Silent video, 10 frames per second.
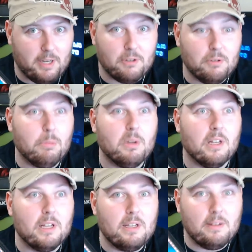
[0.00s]
I couldn't
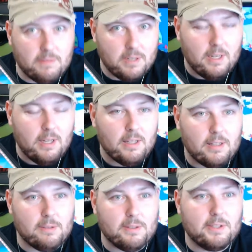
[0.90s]
believe
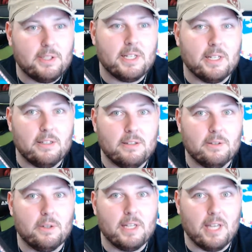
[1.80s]
there was a second
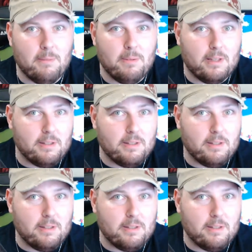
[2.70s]
Sonic game out.